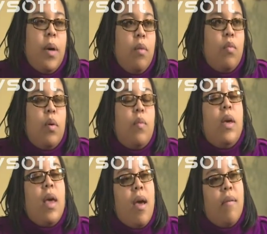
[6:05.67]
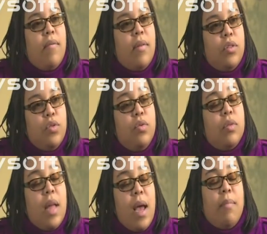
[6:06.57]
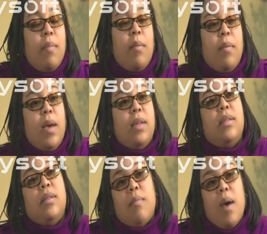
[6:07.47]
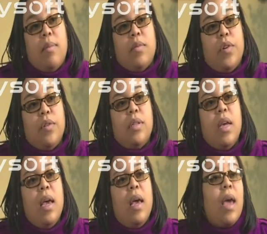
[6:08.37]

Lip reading: But when we have tools like Baby Basis and Moms First,